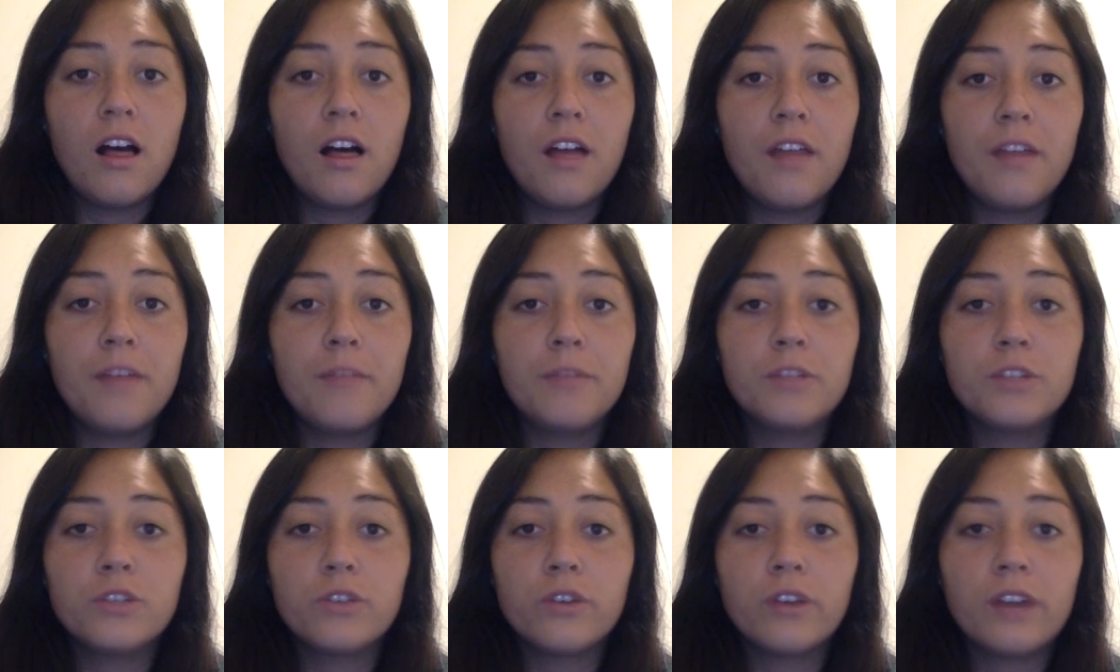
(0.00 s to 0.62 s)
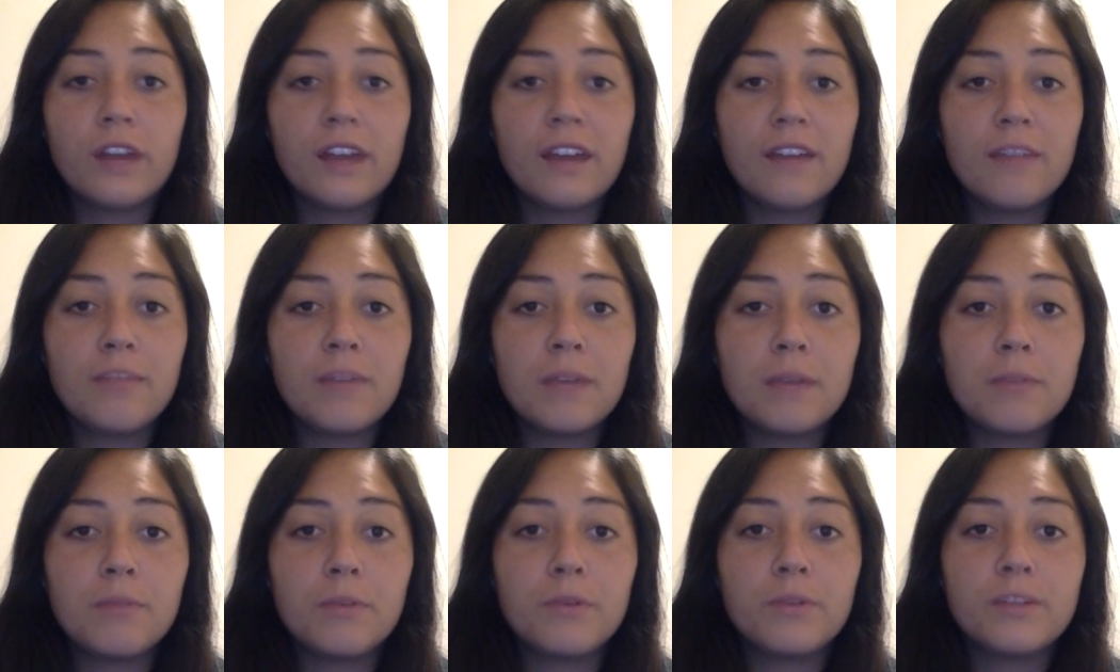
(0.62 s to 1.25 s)
The majority of
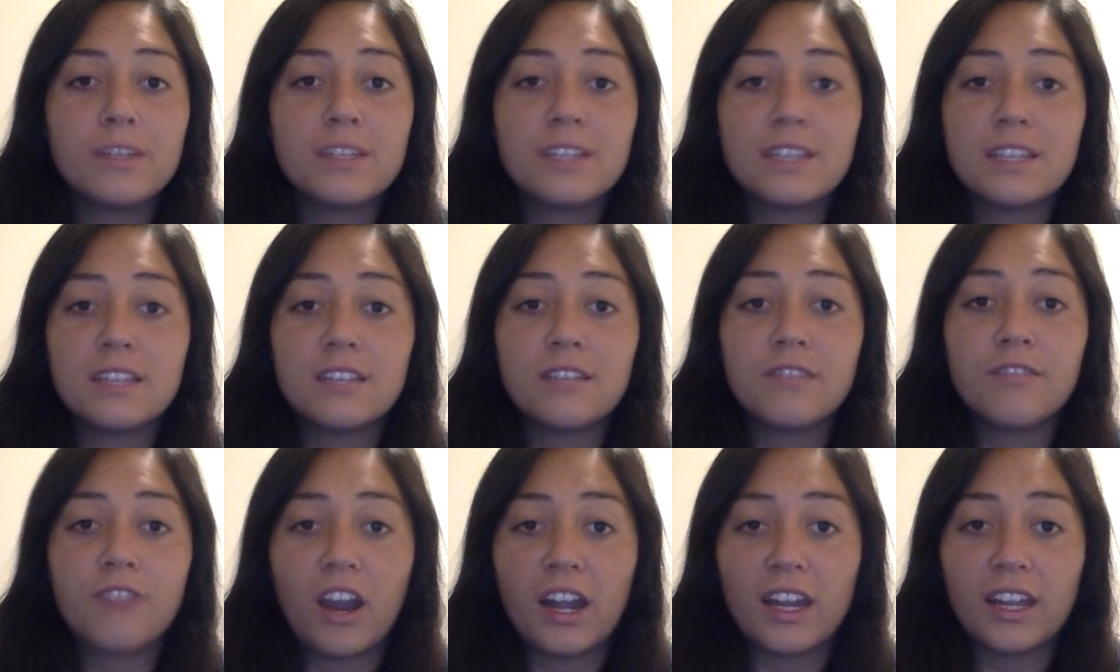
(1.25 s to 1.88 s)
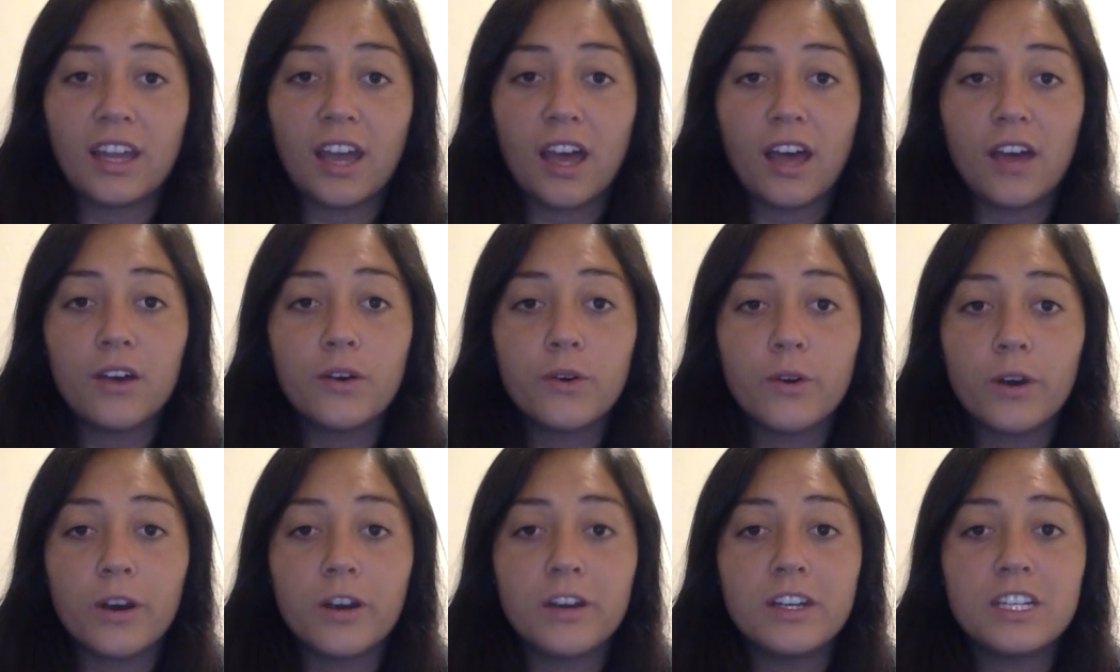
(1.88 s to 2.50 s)
people with schizophrenia who
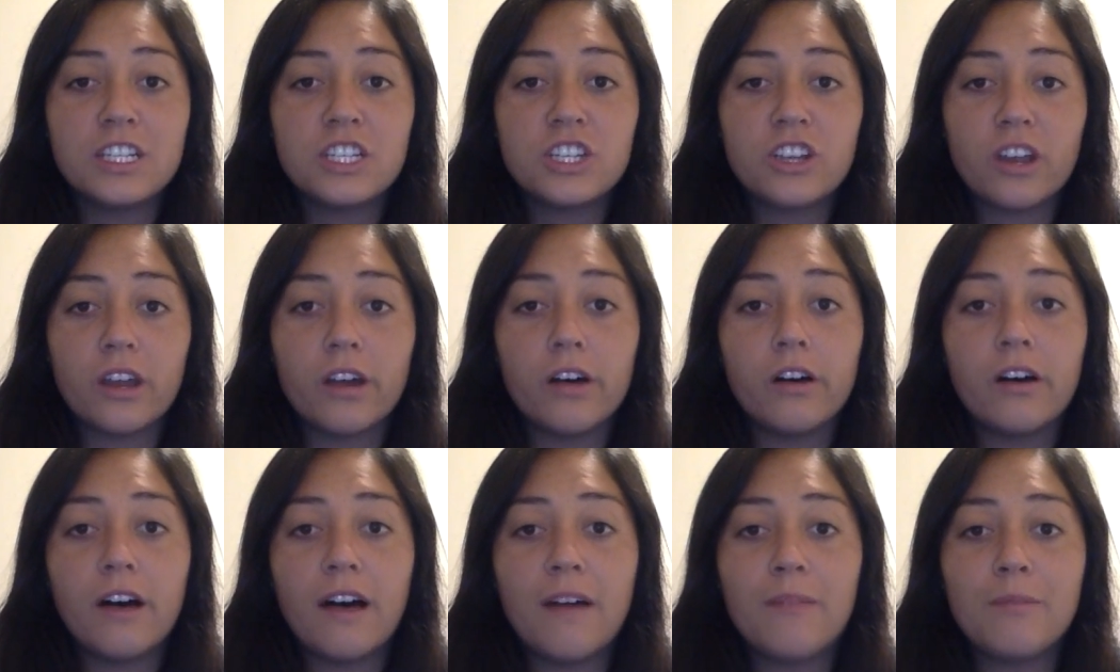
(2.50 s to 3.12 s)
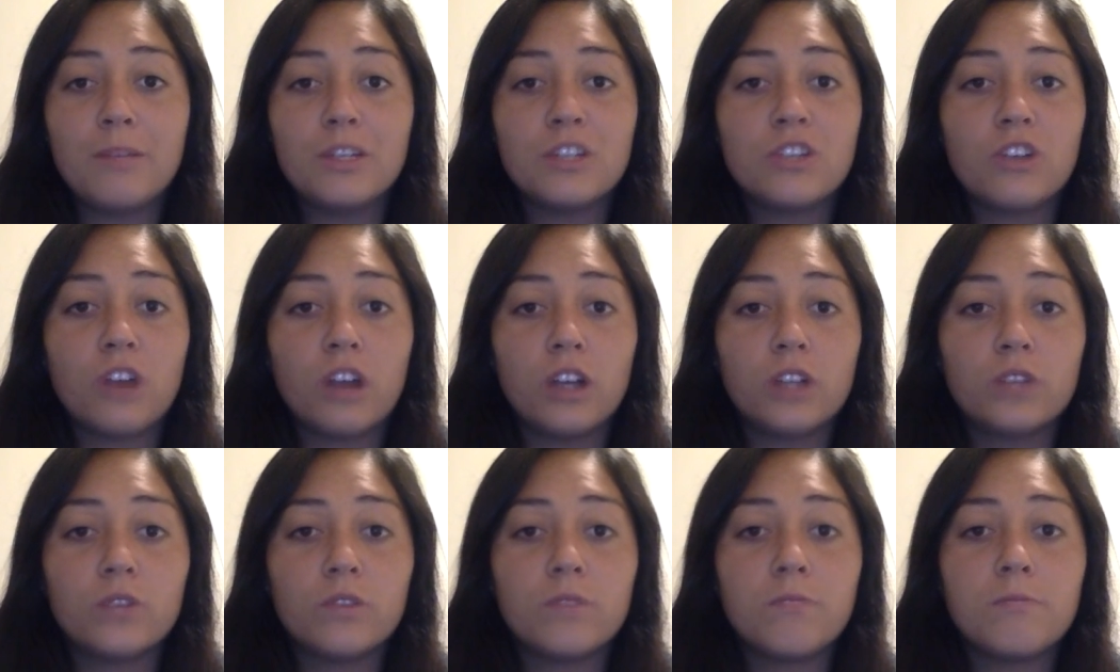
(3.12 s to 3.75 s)
are in jail have been
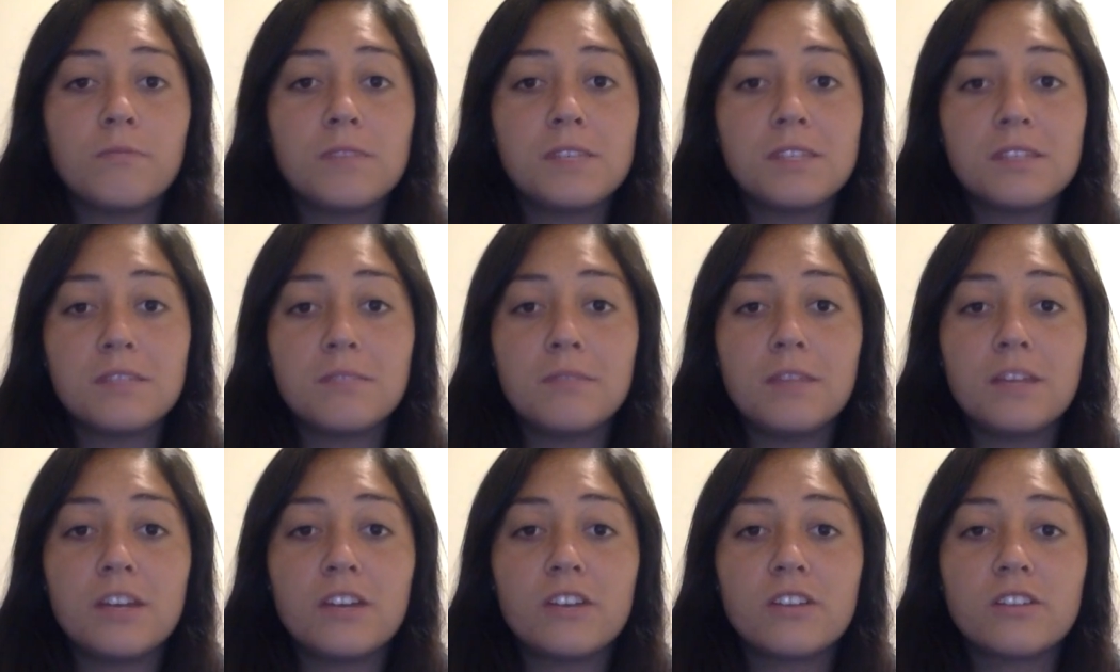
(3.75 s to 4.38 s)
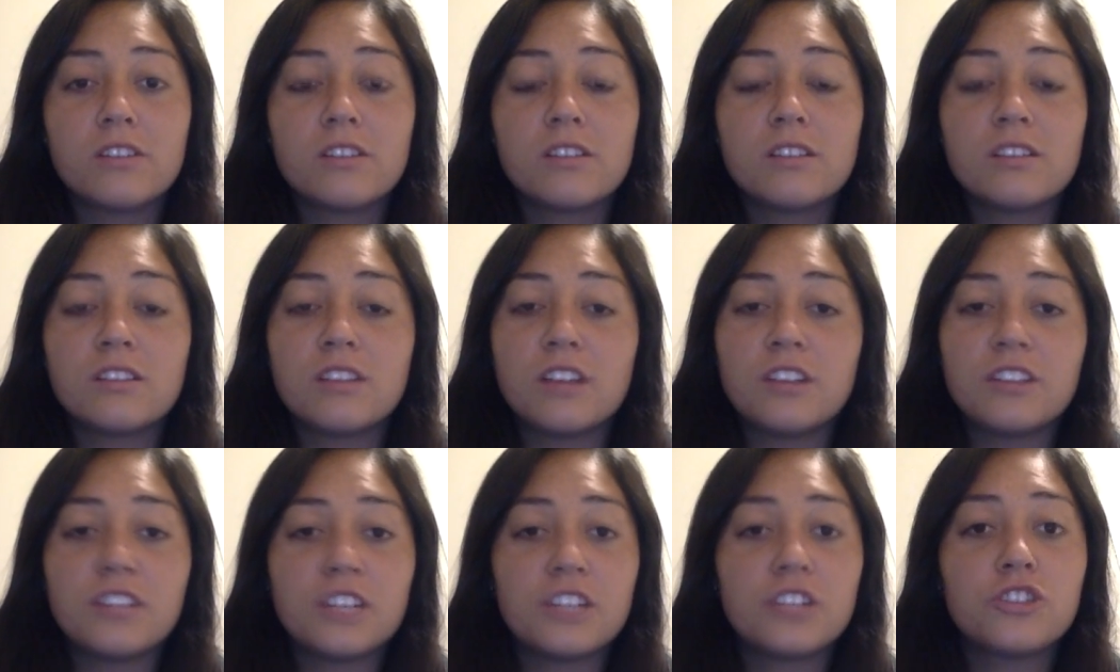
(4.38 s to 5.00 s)
charged with misdemeanors
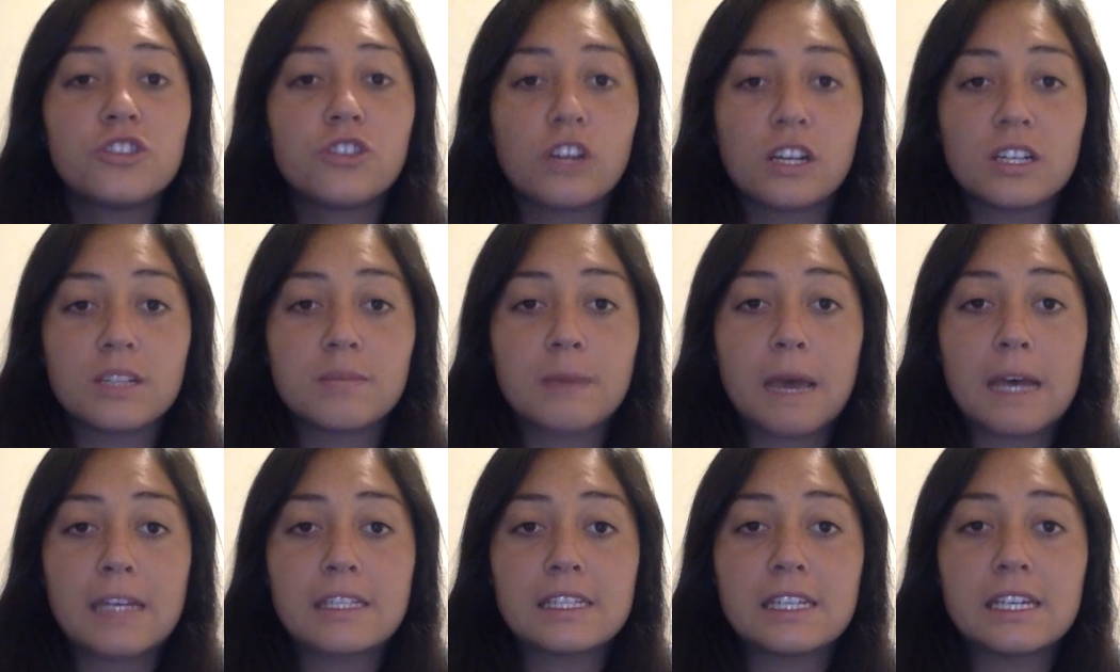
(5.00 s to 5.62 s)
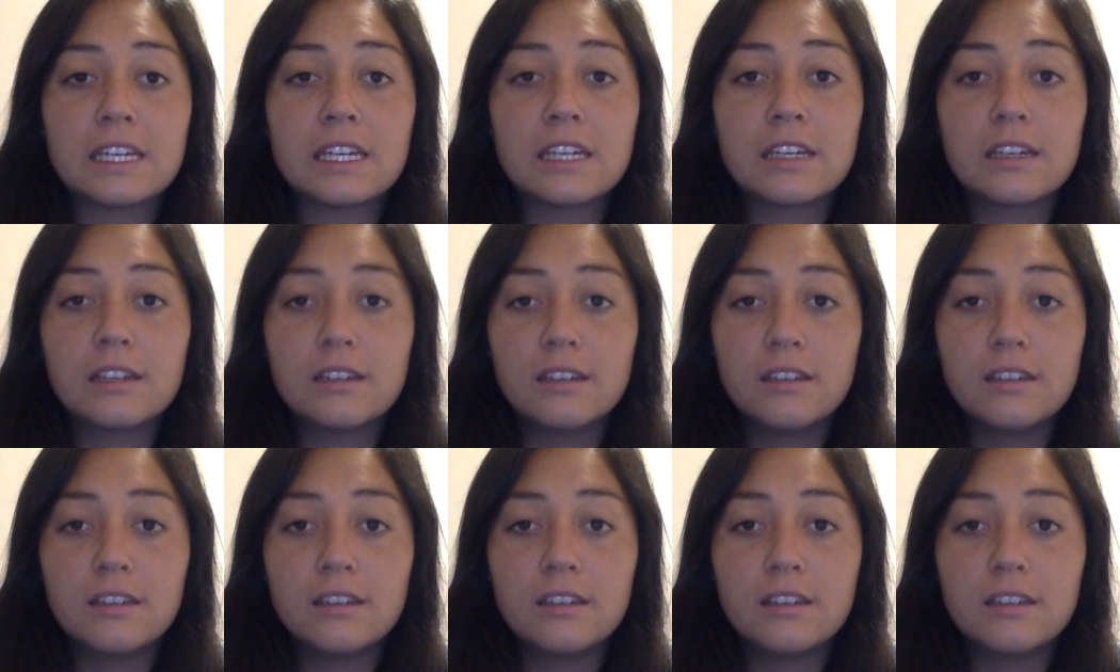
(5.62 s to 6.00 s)
such as trespassing.